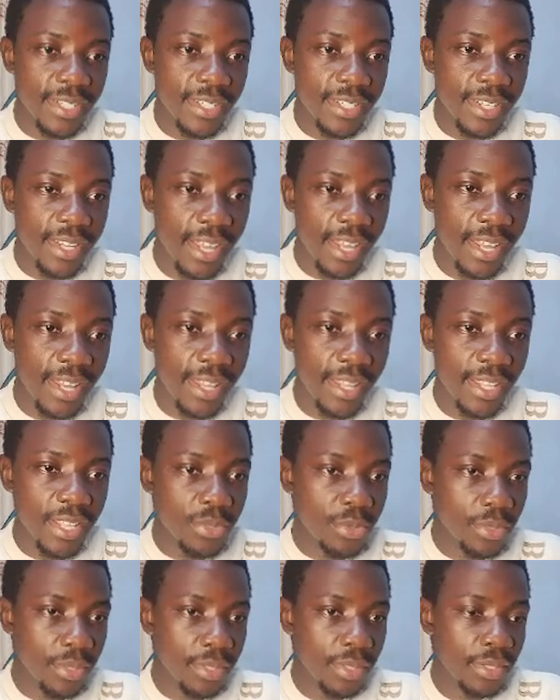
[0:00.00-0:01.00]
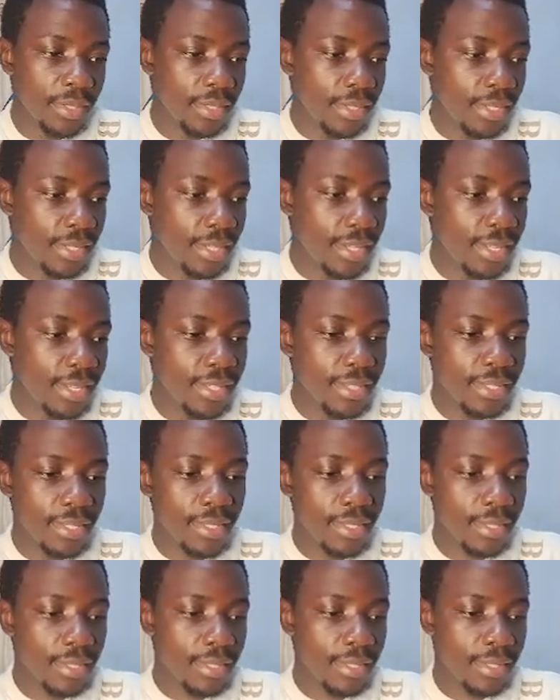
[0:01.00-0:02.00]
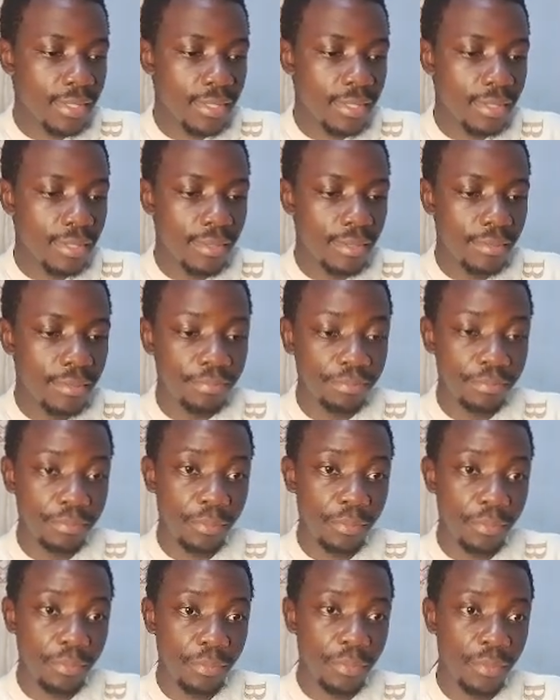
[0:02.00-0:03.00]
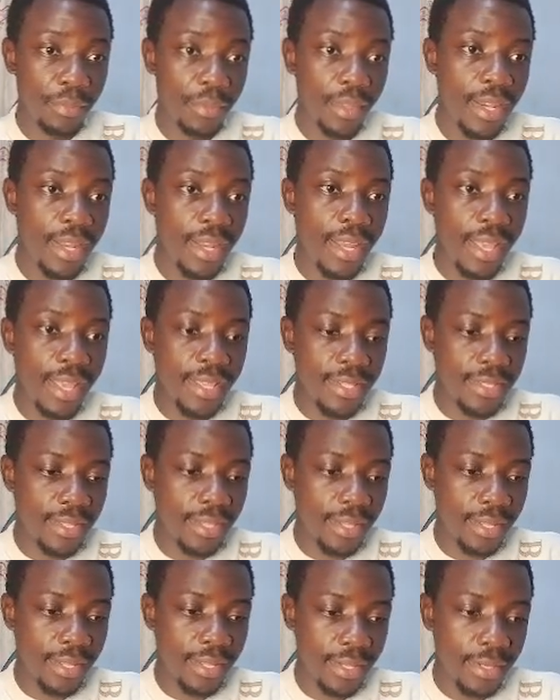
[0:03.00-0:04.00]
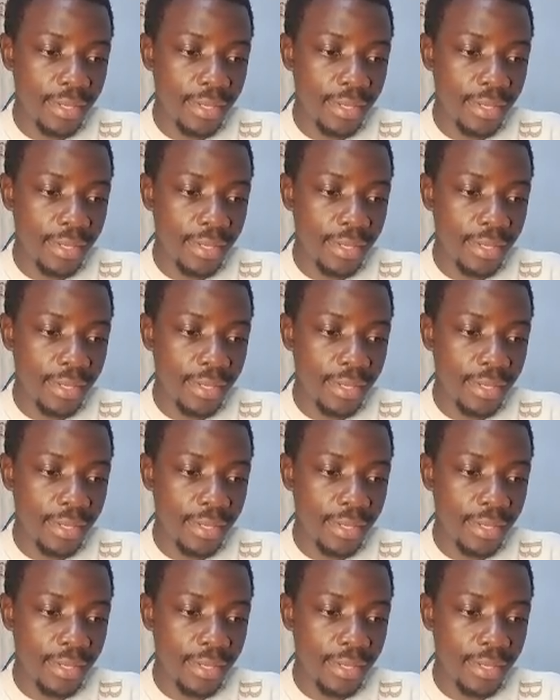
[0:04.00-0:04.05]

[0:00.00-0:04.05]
and this one is less than.